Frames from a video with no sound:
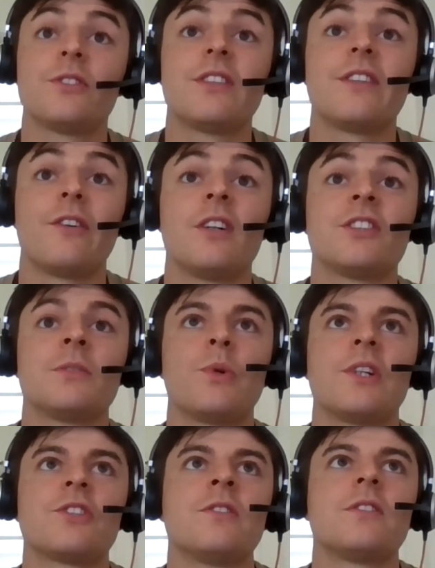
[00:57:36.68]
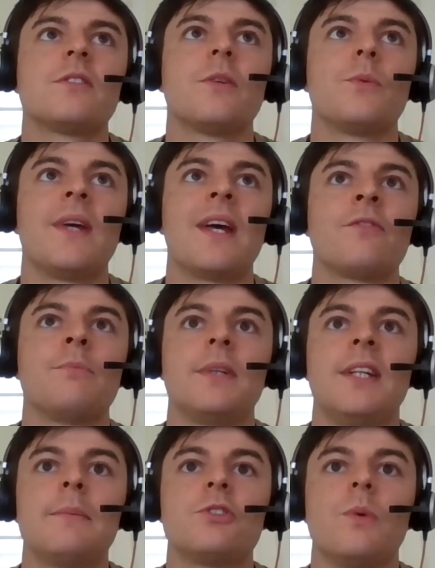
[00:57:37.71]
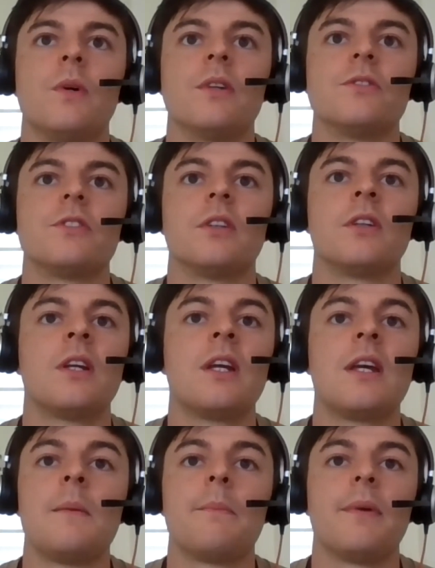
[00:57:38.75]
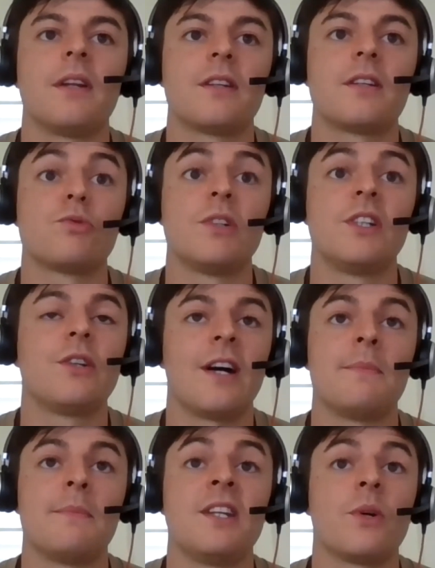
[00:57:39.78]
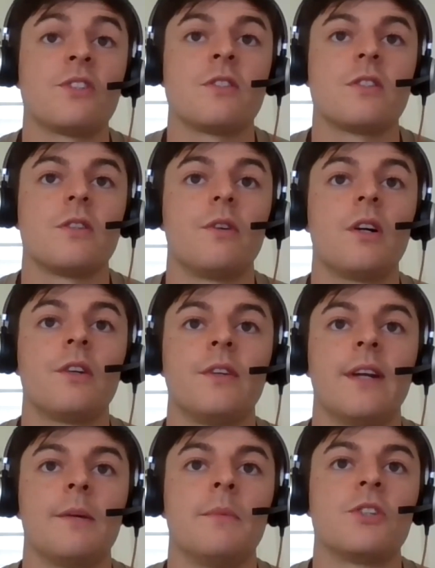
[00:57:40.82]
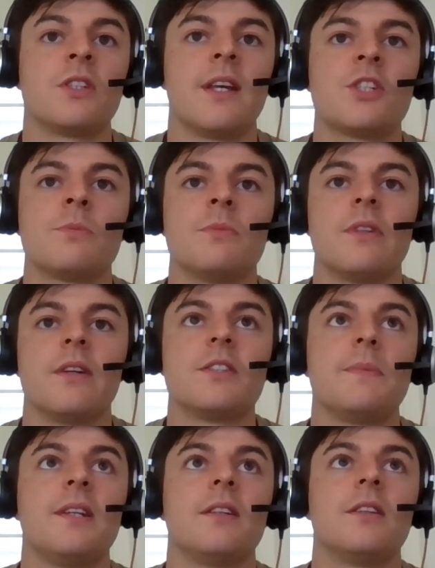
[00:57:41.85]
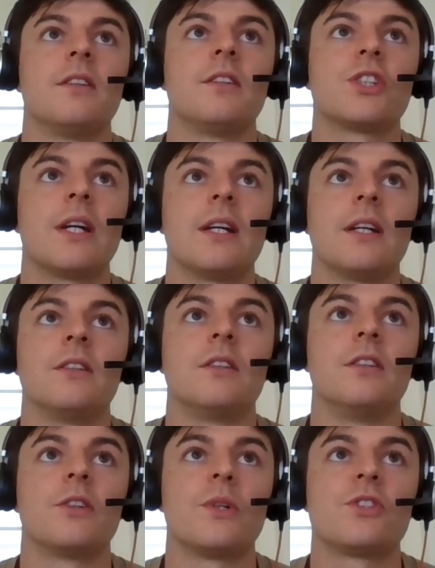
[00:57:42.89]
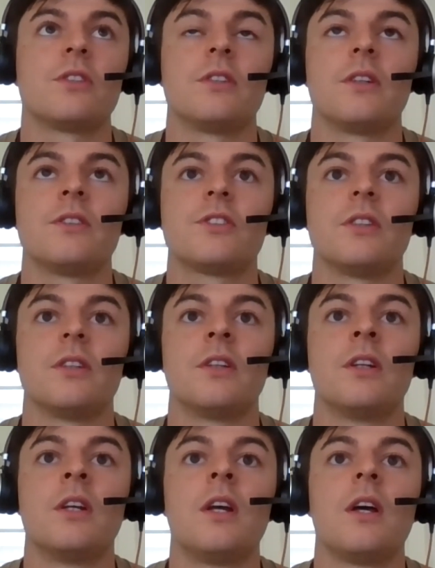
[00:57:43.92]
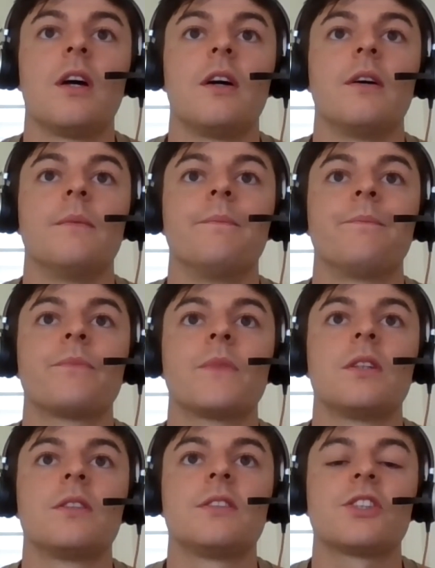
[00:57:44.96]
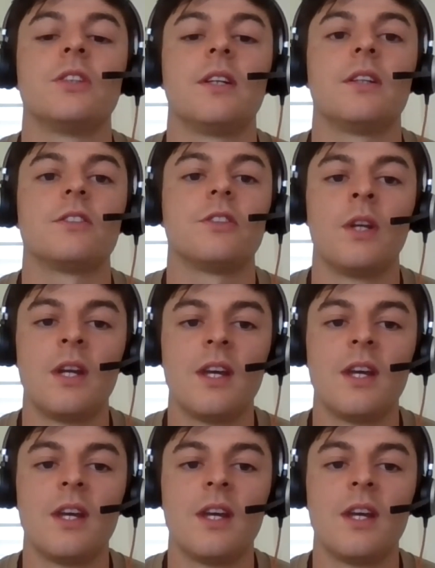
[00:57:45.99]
There are some questions that we haven't been able to answer, but I think it's really good how many questions there are and how much engagement there has been in the chat and in the question and answer section here. So